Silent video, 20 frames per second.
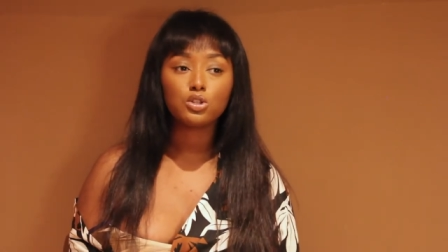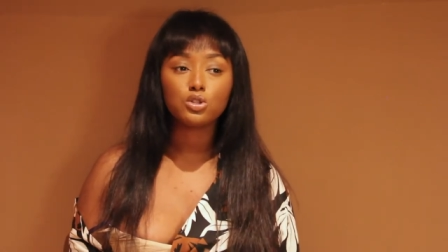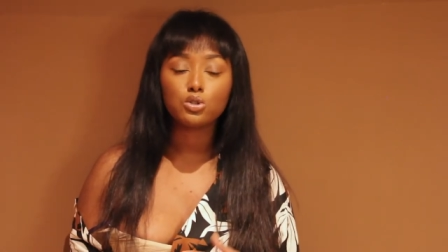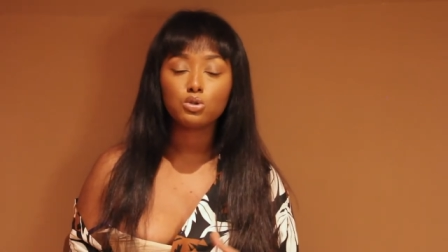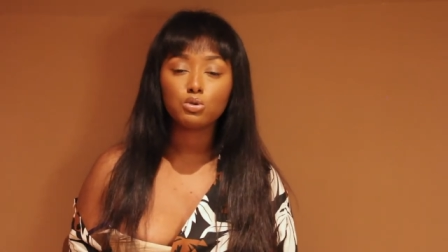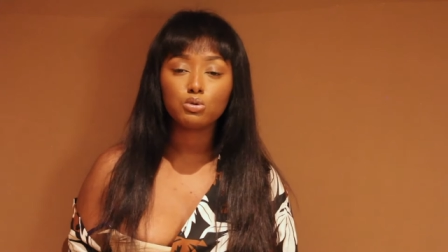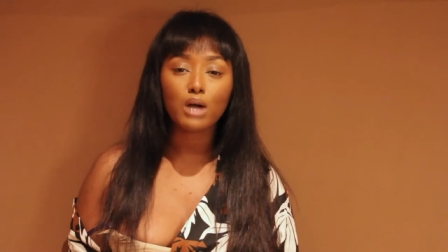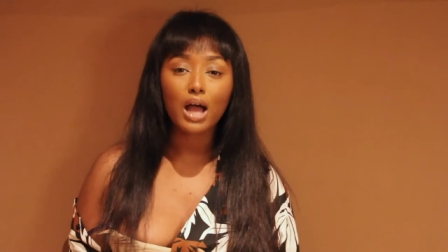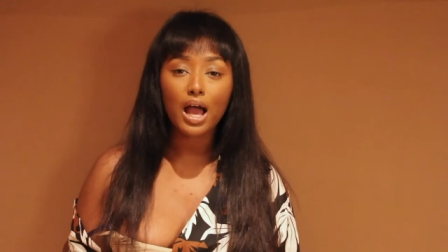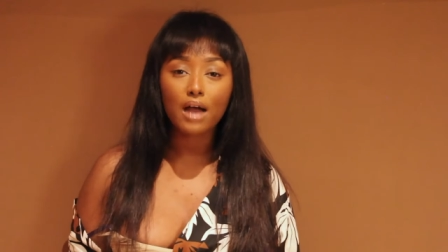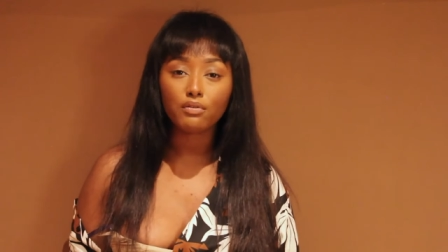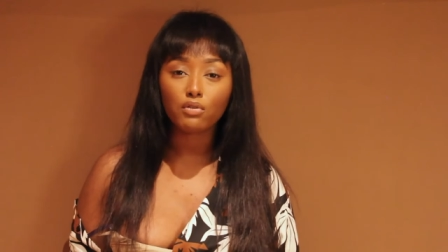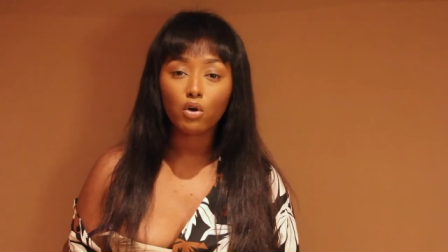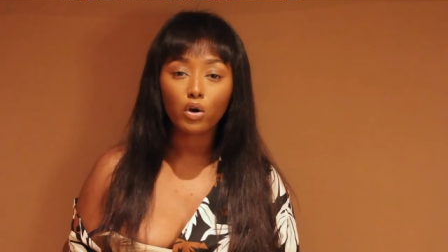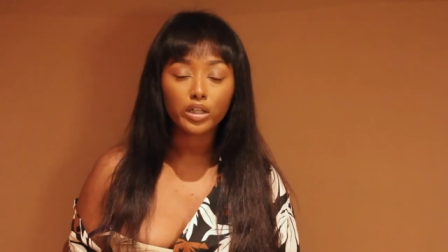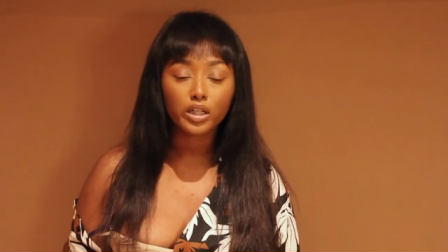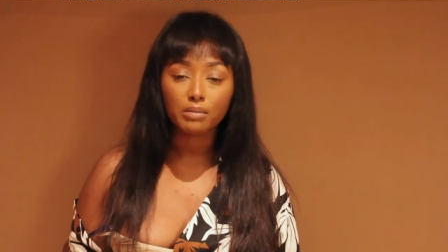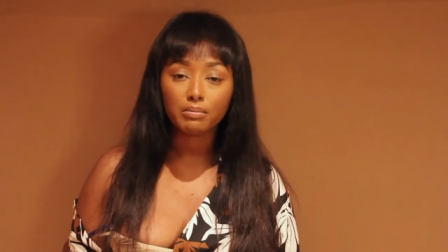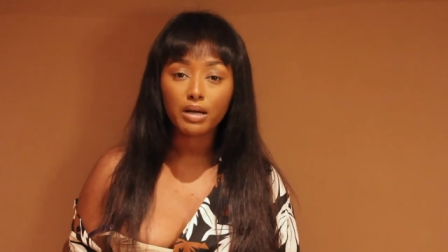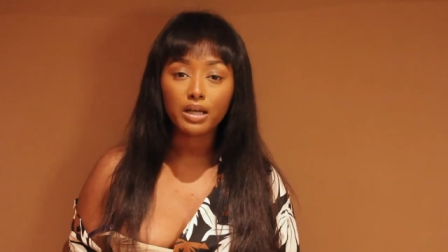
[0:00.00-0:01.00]
to have
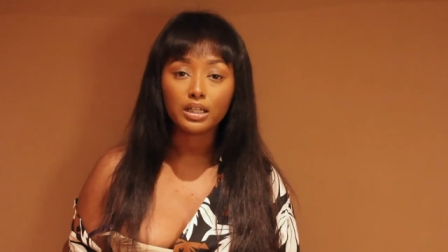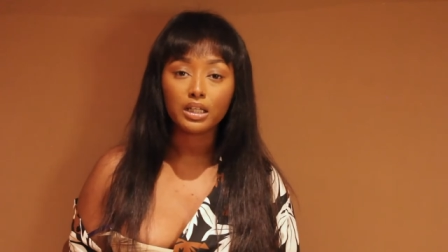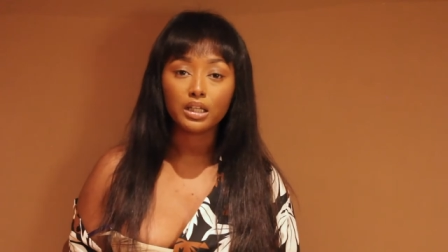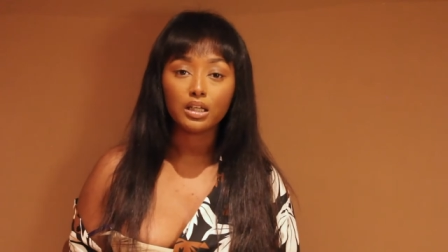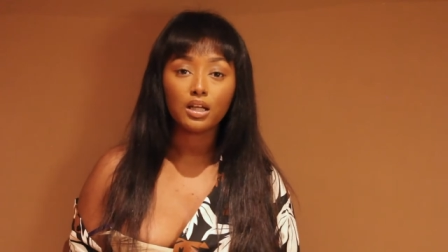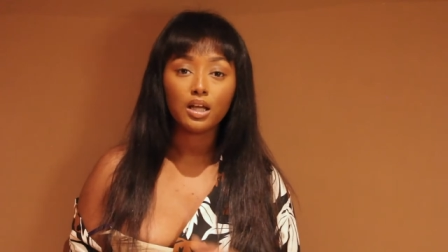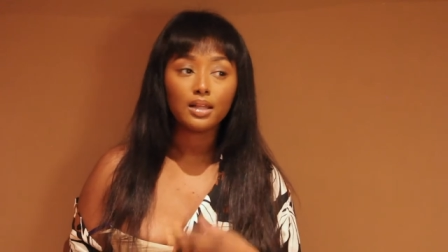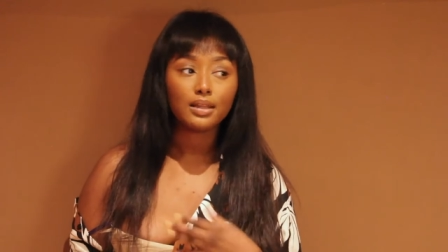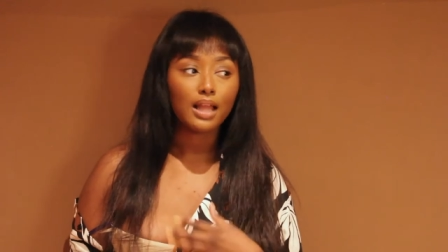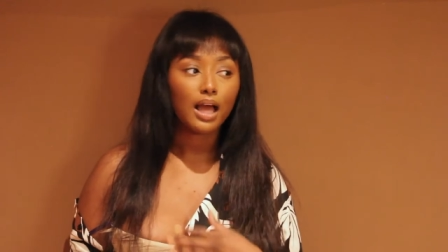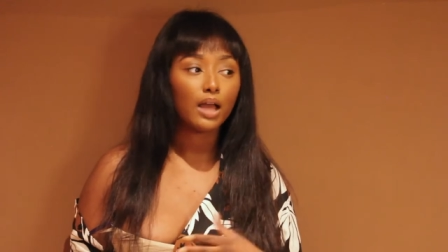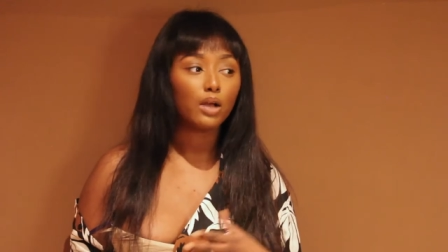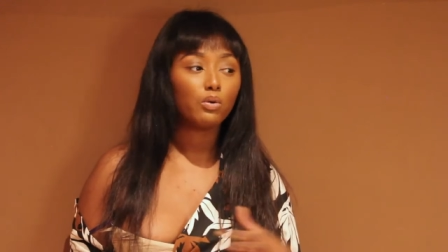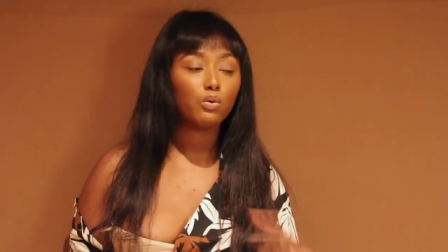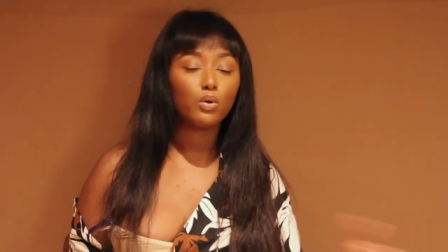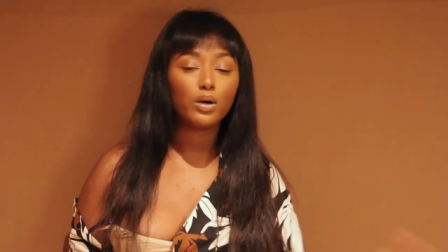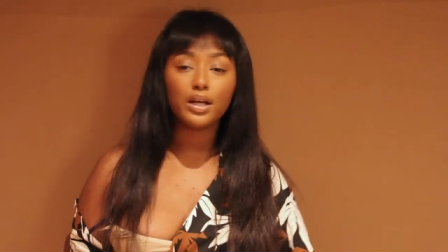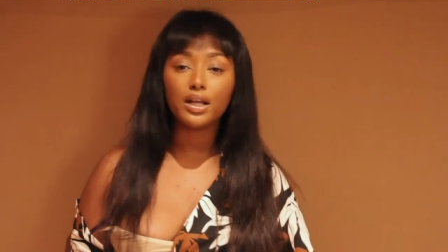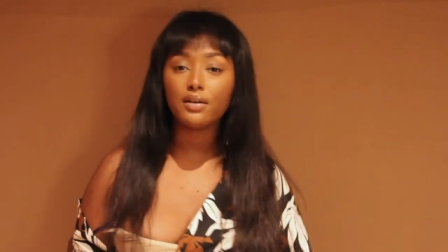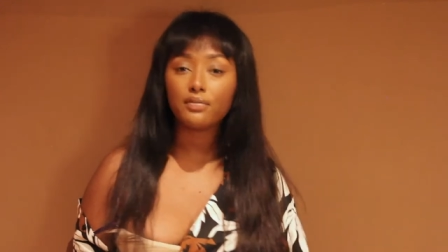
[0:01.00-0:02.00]
all your money. Like
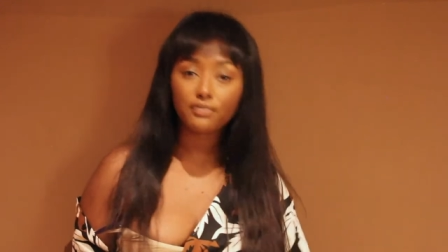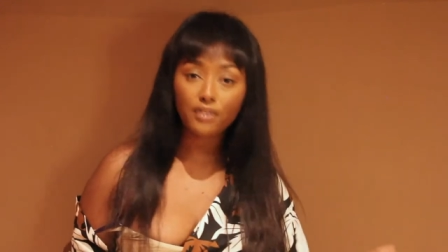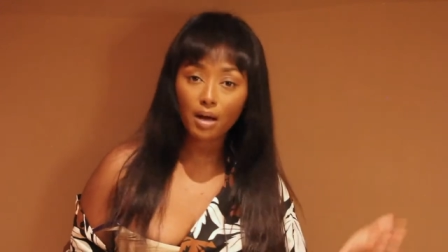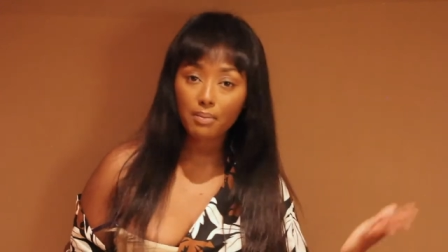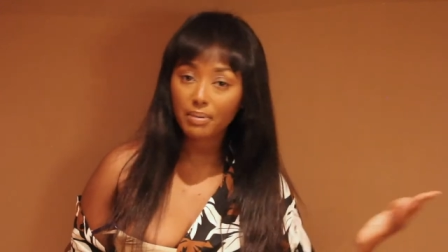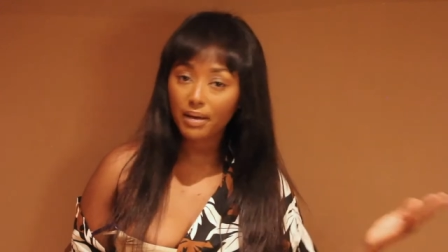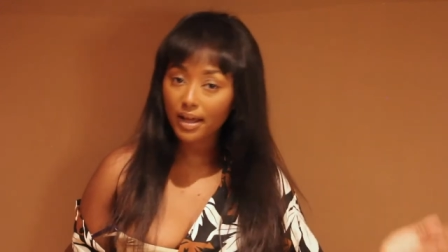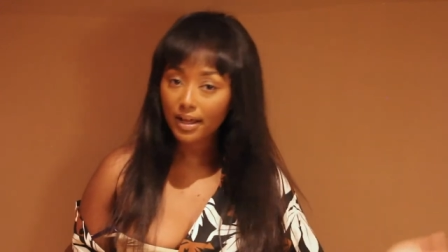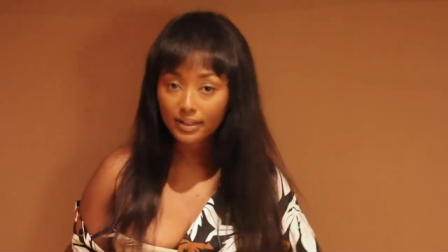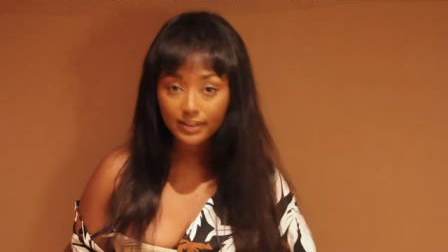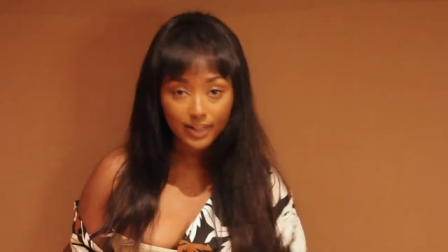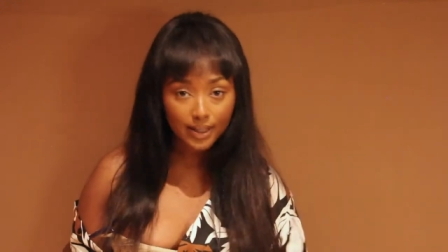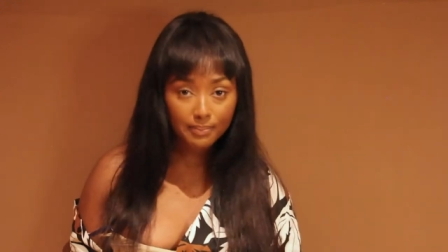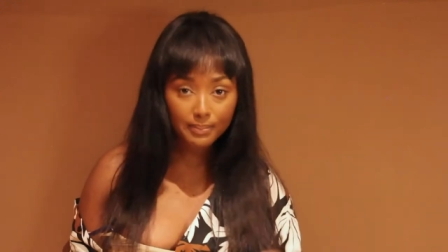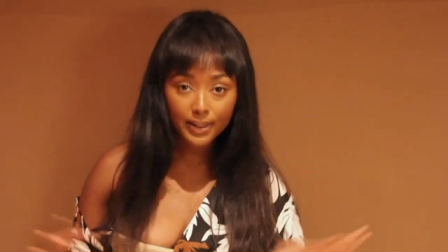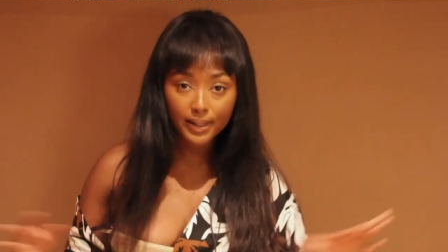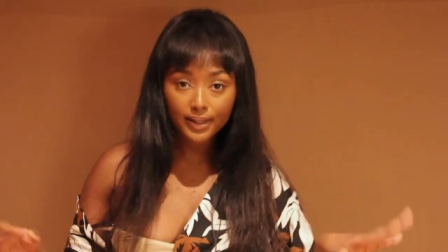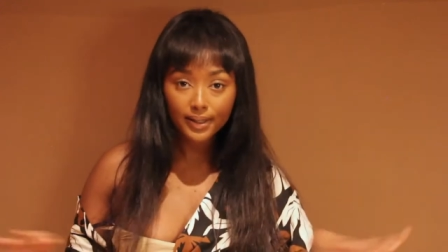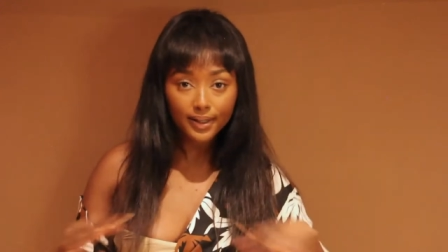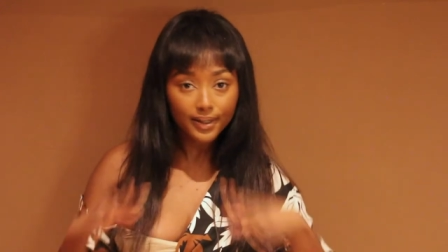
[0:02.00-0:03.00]
what if a
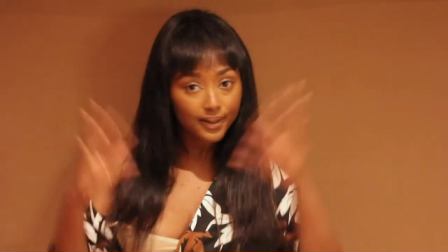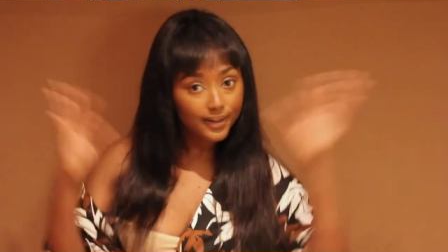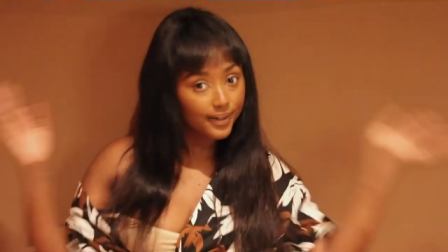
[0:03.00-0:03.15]
pandemic